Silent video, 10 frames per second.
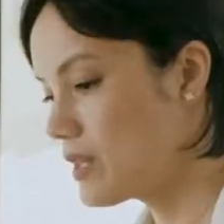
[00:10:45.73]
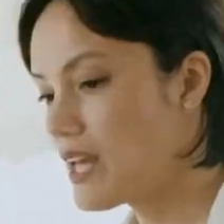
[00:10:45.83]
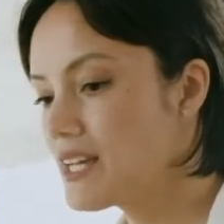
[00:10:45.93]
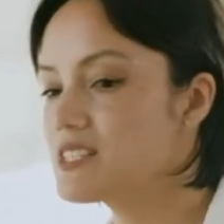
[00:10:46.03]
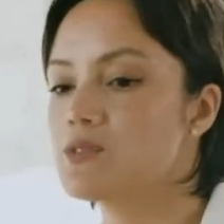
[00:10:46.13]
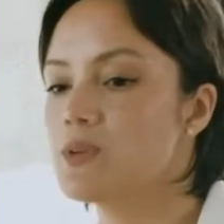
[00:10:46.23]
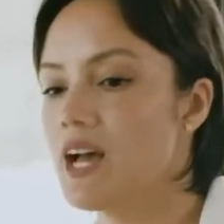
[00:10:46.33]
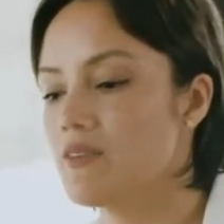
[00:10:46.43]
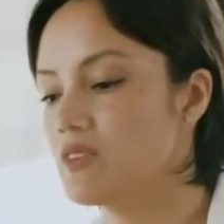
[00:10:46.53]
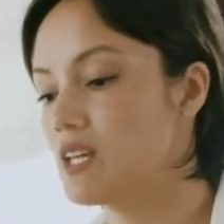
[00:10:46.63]
Next, we
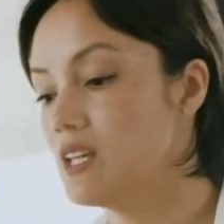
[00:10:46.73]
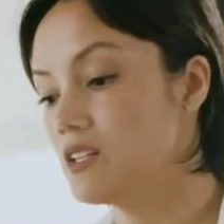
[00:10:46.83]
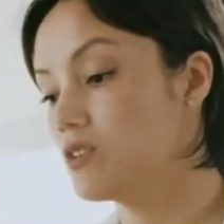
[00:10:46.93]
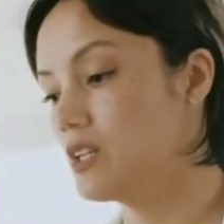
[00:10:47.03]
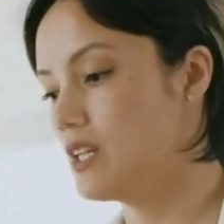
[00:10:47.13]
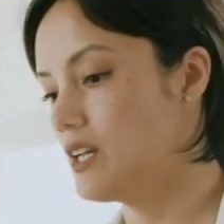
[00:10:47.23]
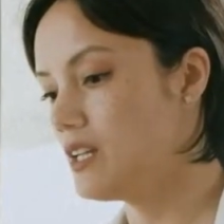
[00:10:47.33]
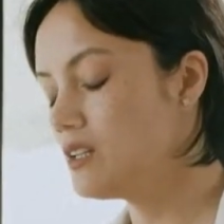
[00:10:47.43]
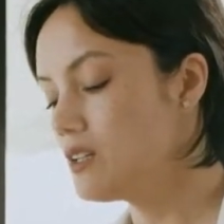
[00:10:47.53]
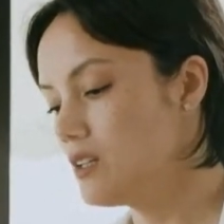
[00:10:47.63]
have the key
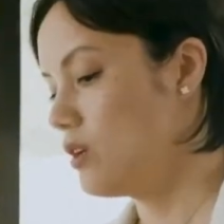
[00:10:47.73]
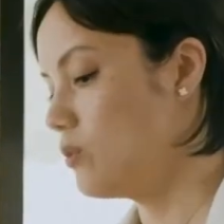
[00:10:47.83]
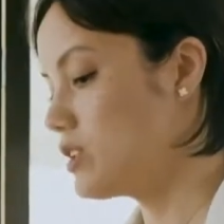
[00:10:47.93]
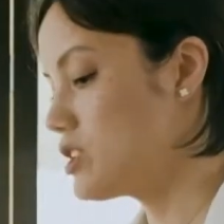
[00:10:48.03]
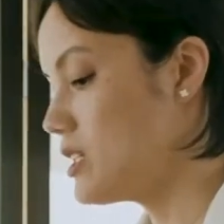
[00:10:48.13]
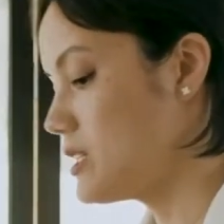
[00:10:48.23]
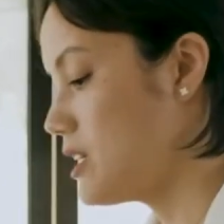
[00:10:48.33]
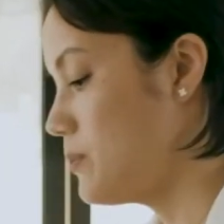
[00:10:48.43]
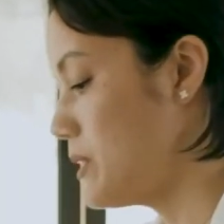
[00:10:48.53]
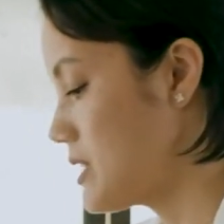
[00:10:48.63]
ingredient, which is
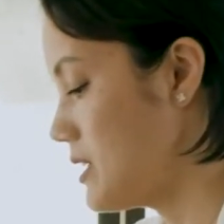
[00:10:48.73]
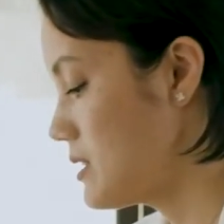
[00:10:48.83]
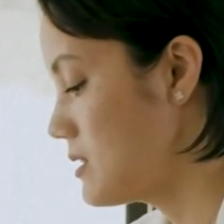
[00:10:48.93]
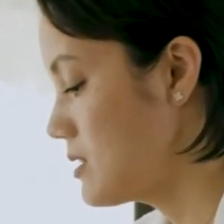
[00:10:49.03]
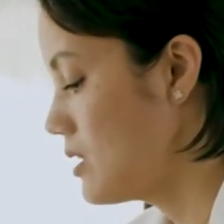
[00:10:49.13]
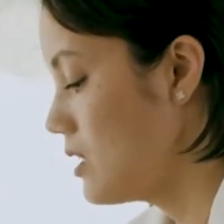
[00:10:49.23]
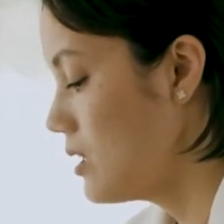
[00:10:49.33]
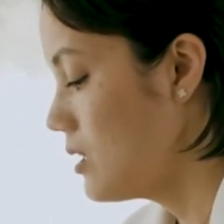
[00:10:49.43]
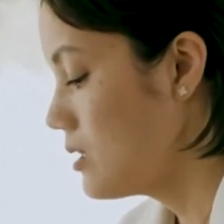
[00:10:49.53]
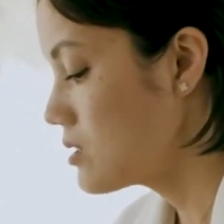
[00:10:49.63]
hibiscus.
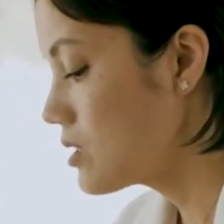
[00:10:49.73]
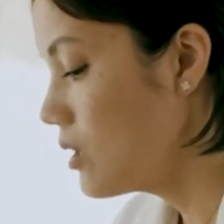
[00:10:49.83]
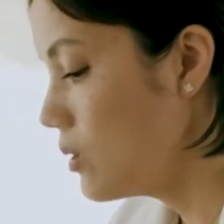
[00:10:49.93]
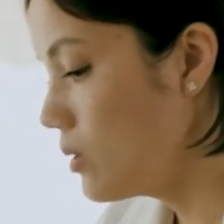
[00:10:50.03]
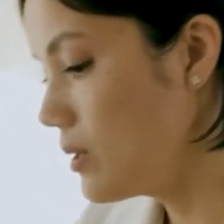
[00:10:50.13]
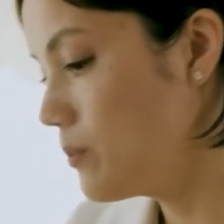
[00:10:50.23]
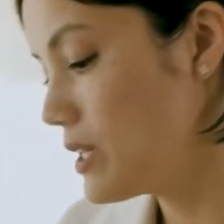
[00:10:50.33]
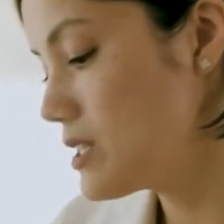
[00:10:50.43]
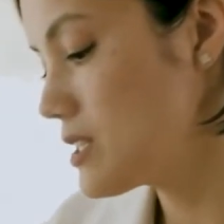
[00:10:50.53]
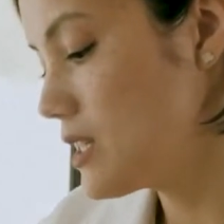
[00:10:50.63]
So
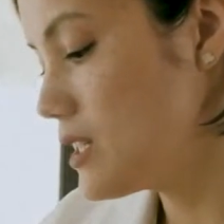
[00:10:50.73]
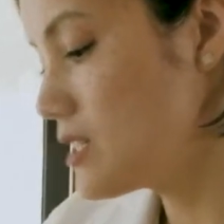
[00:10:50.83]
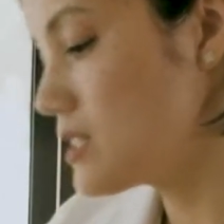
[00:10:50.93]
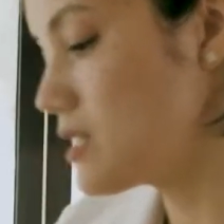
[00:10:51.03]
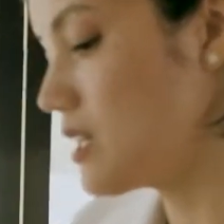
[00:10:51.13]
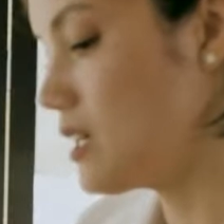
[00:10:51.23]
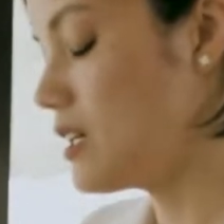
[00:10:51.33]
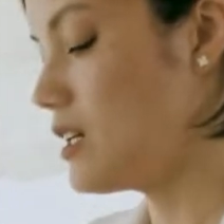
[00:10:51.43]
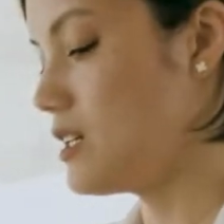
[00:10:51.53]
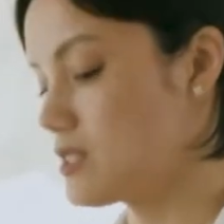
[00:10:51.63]
hibiscus
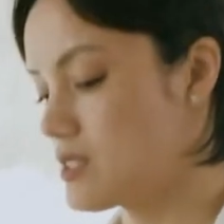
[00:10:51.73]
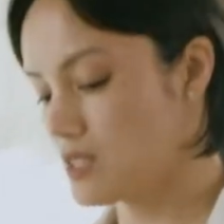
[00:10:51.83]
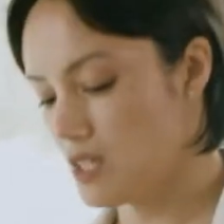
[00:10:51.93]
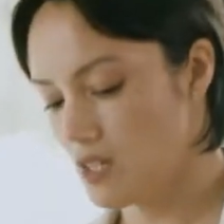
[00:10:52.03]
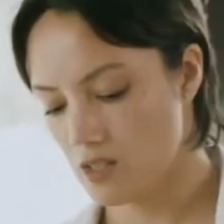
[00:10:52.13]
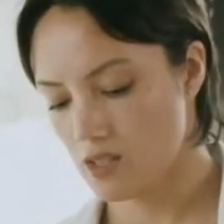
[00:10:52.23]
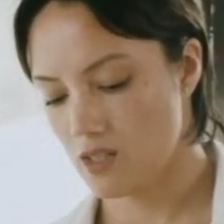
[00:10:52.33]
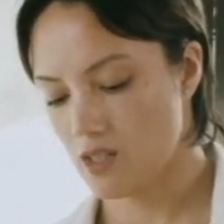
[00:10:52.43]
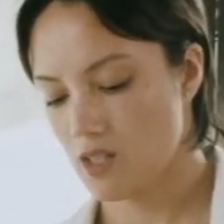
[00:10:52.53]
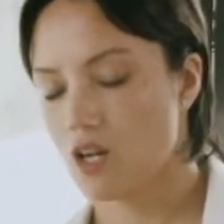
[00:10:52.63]
is
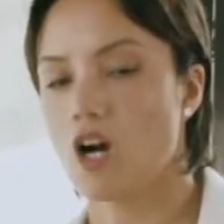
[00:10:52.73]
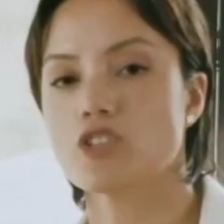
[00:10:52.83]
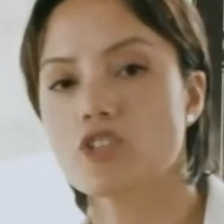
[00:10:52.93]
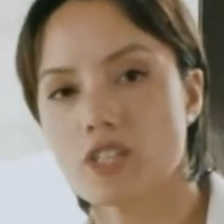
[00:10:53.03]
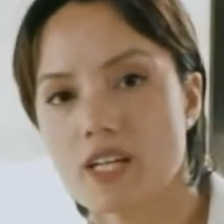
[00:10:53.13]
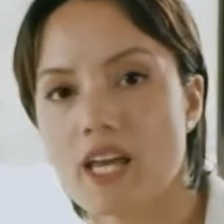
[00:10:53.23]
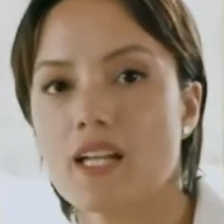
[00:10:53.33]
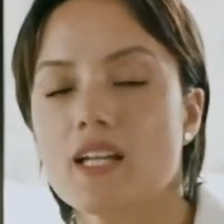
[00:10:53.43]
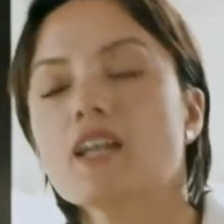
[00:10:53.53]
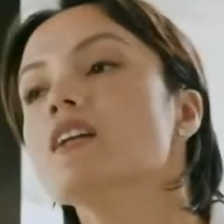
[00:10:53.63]

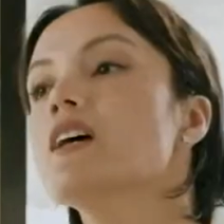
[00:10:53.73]
contraindicated.